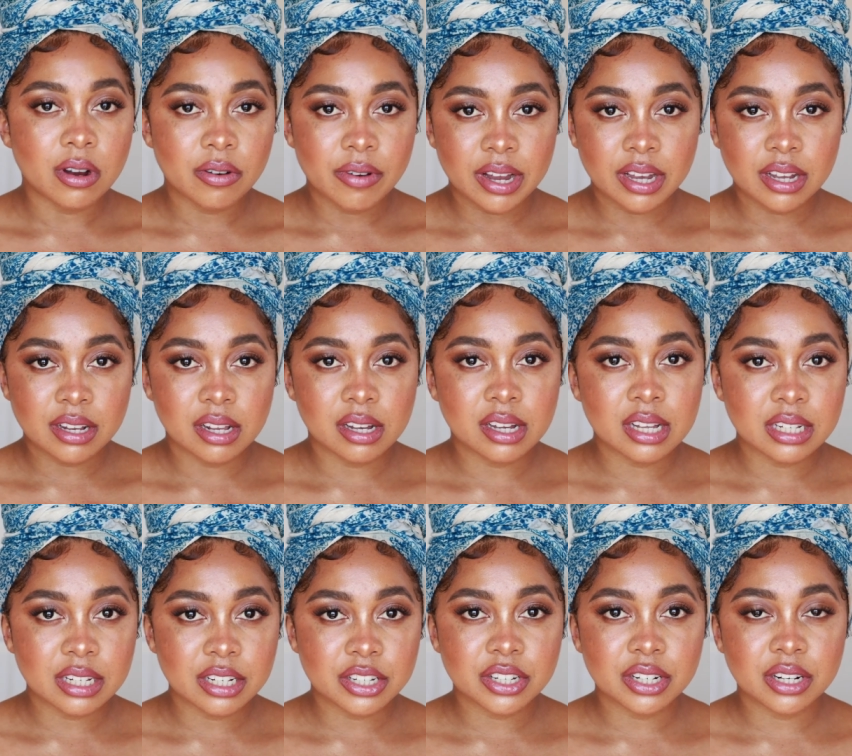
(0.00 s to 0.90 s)
or a regular
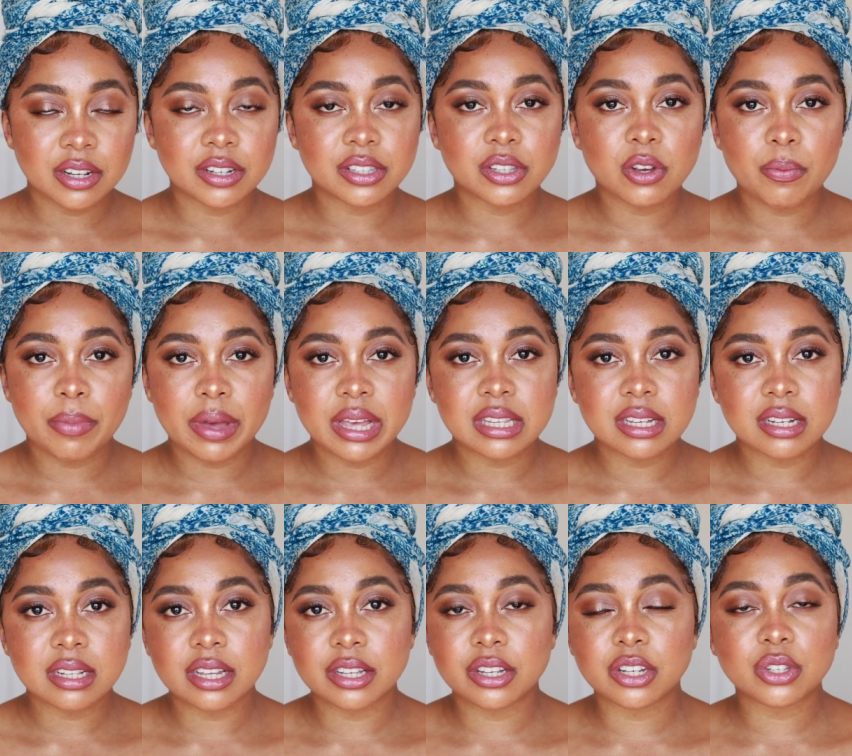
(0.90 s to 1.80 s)
conditioner. So,
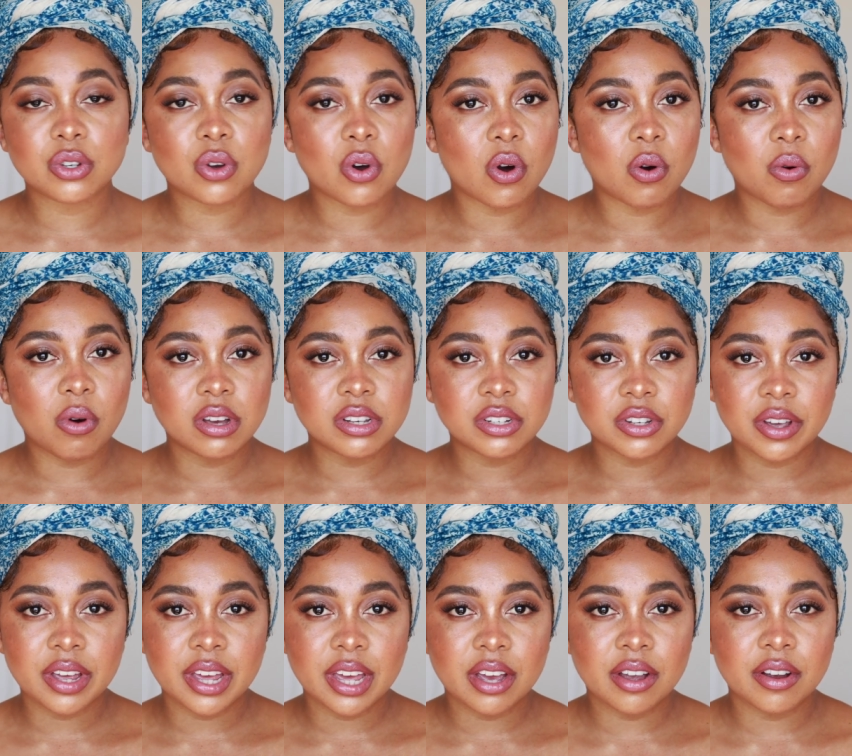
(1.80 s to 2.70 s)
basically, just co
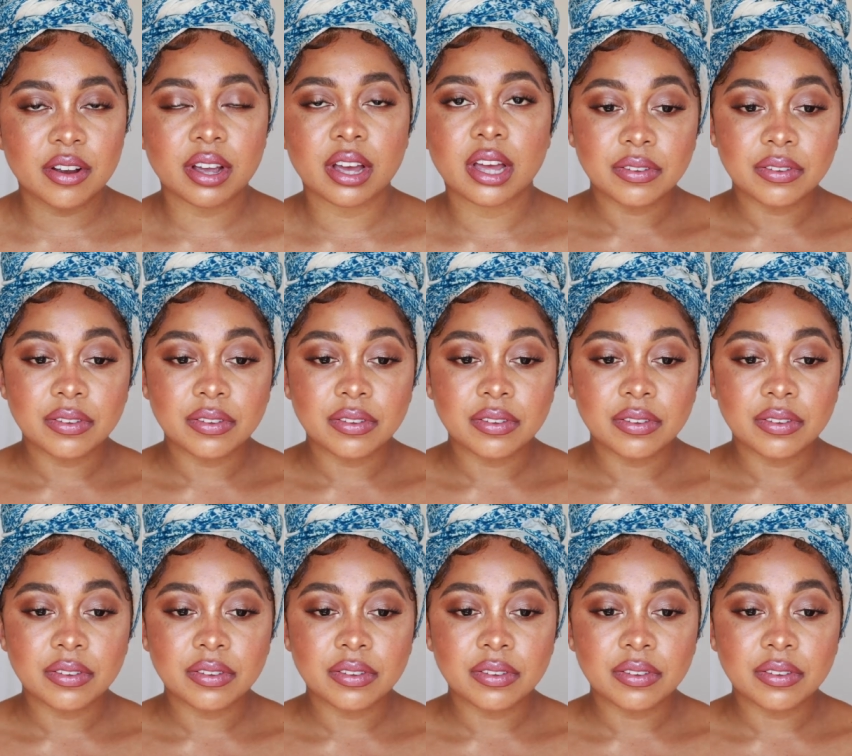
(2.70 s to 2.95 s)
wash your hair.